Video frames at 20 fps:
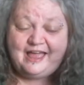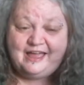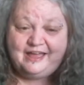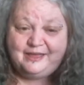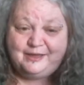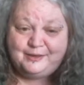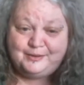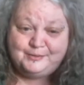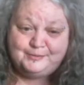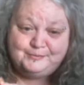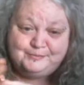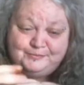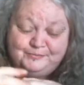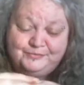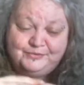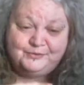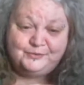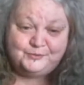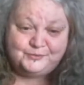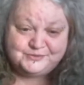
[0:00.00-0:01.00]

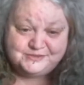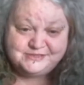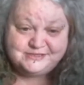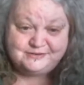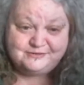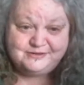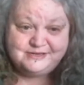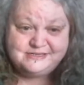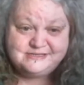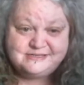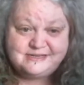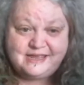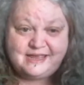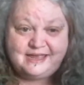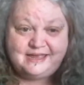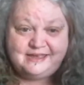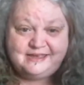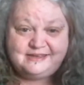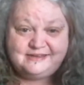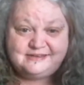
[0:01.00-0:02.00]
or series.
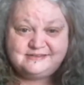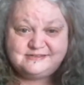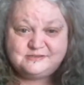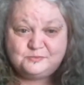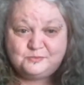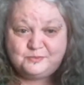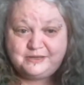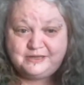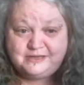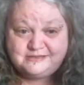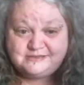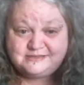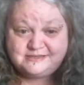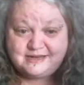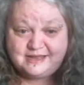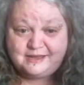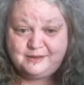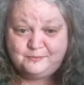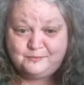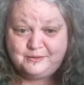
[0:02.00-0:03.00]
And
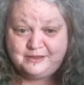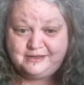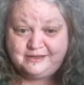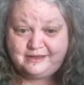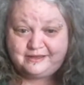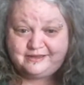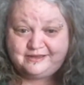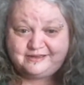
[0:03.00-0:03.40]
today we